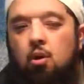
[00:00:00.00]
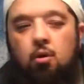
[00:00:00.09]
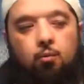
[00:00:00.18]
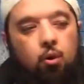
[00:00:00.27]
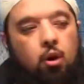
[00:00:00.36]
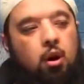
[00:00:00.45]

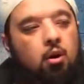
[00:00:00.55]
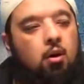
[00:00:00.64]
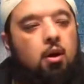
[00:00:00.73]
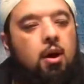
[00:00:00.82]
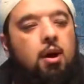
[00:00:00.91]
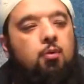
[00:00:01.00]
long
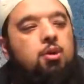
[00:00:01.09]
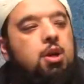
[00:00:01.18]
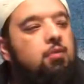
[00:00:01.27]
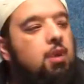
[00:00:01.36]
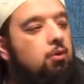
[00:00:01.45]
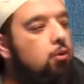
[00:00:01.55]
prayer in which
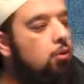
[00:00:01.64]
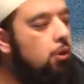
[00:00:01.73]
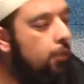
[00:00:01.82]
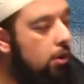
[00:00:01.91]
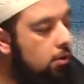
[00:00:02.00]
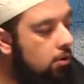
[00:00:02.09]
he read Surah
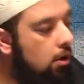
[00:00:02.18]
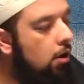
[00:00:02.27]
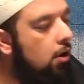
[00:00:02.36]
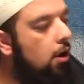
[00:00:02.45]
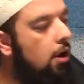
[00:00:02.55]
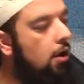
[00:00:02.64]

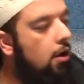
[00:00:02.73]
Al-Baqarah,